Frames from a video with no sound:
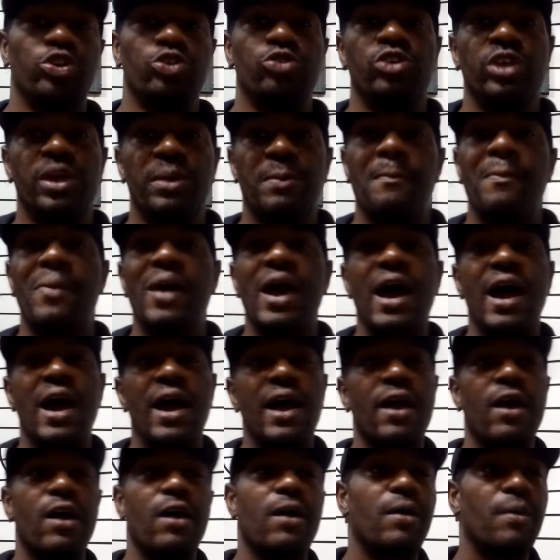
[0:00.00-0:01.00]
you can
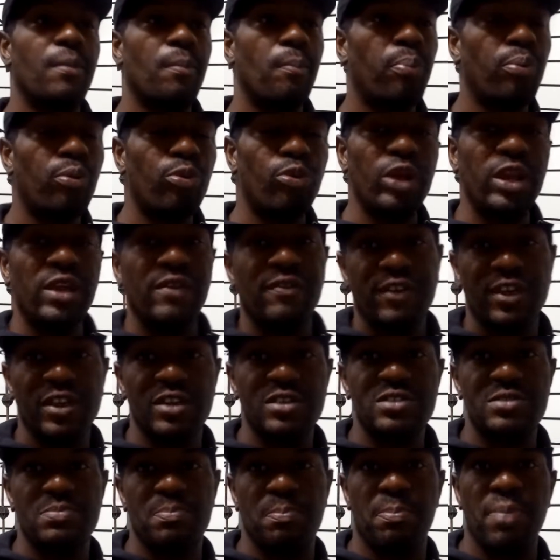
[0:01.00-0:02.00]
buy
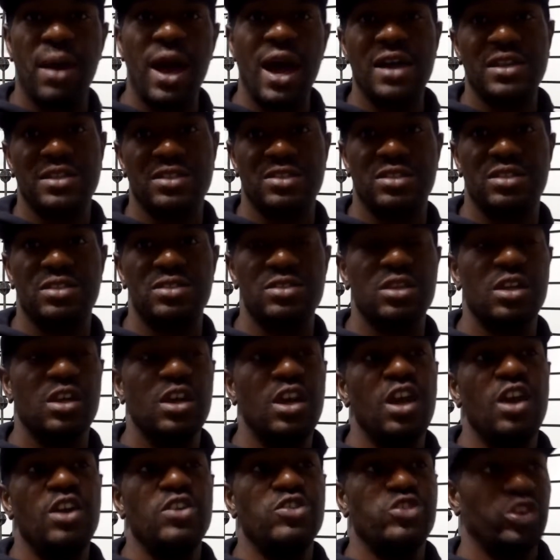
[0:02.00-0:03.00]
previous boxes,
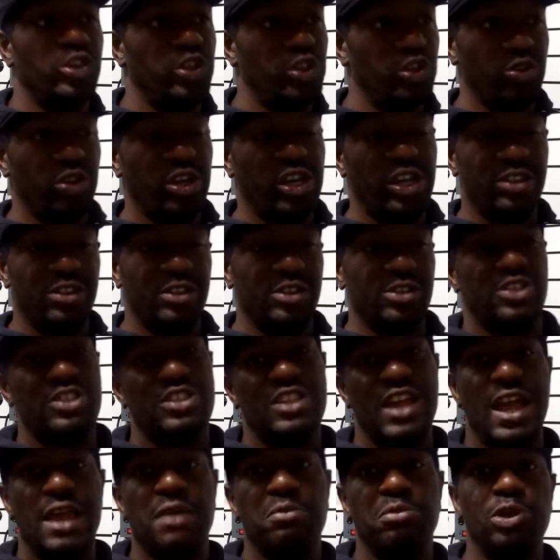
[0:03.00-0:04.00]
so you'll get the
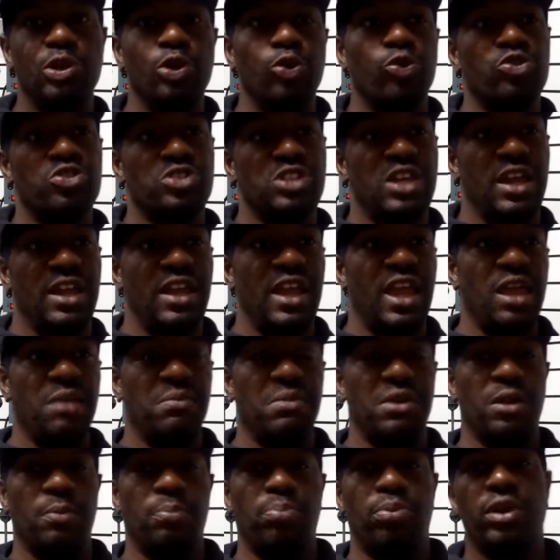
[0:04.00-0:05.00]
same lures that came
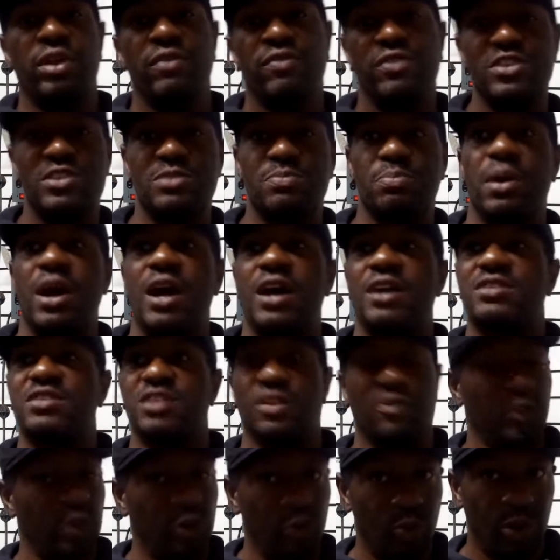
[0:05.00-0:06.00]
in a previous box
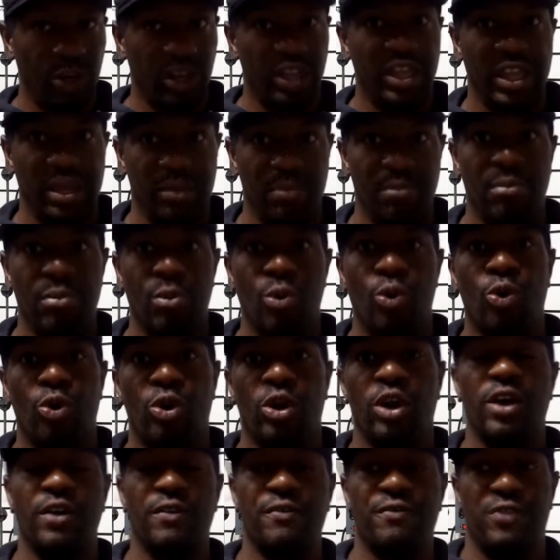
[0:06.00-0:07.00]
if you want to get more
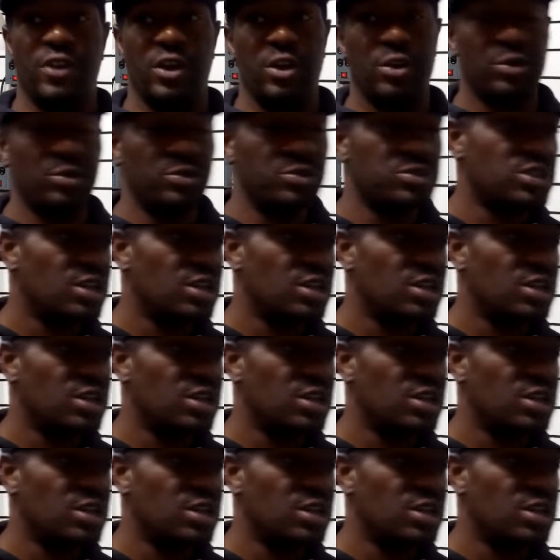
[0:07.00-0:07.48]
of those